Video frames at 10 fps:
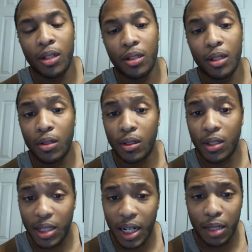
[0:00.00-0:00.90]
they took the
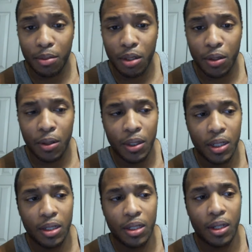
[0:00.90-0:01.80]
time to
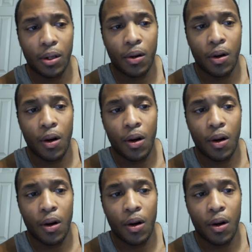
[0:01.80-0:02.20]
instill